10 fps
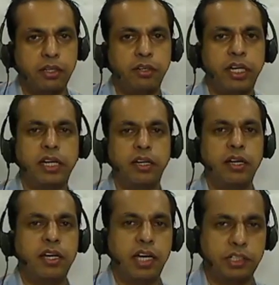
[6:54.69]
Okay,
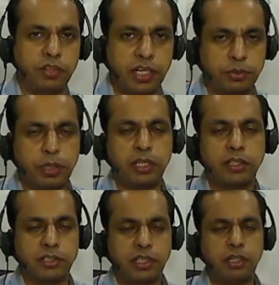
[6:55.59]
as far as we are
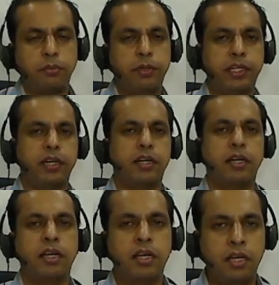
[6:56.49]
concerned, we can
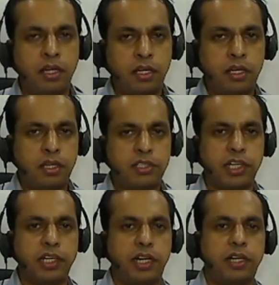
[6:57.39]

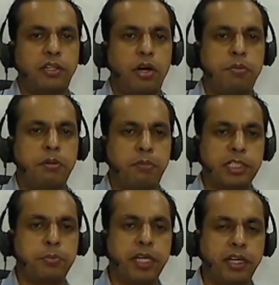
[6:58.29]
say that the op amp
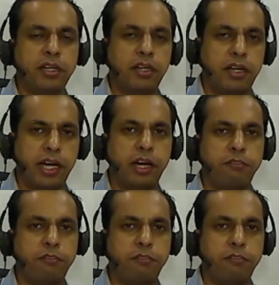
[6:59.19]
must be in negative